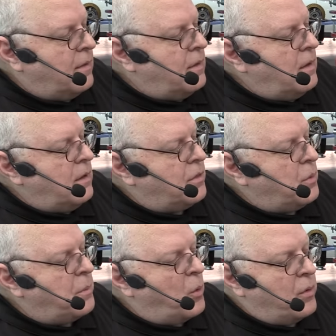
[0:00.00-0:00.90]
the
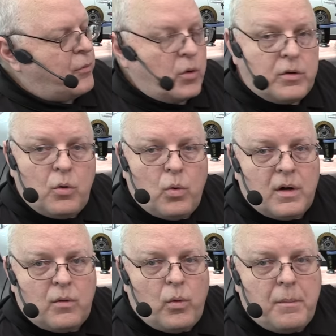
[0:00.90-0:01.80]

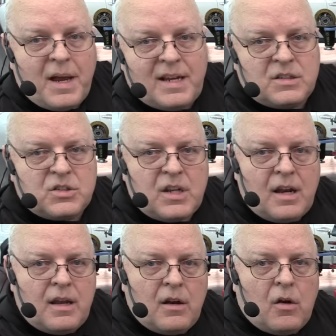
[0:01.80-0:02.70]
3.421, remains
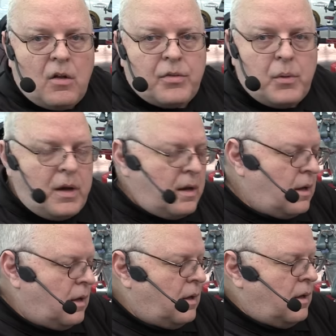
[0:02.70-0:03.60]
steady in all three
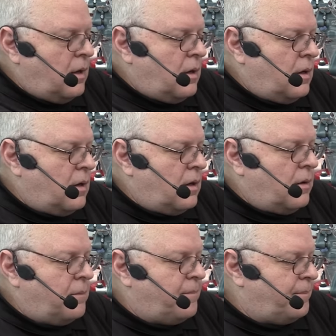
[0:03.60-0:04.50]

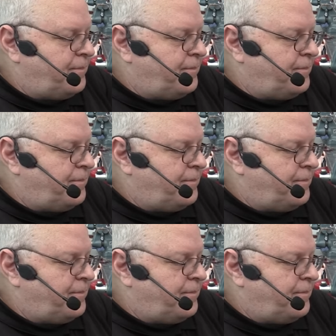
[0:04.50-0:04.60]
uh,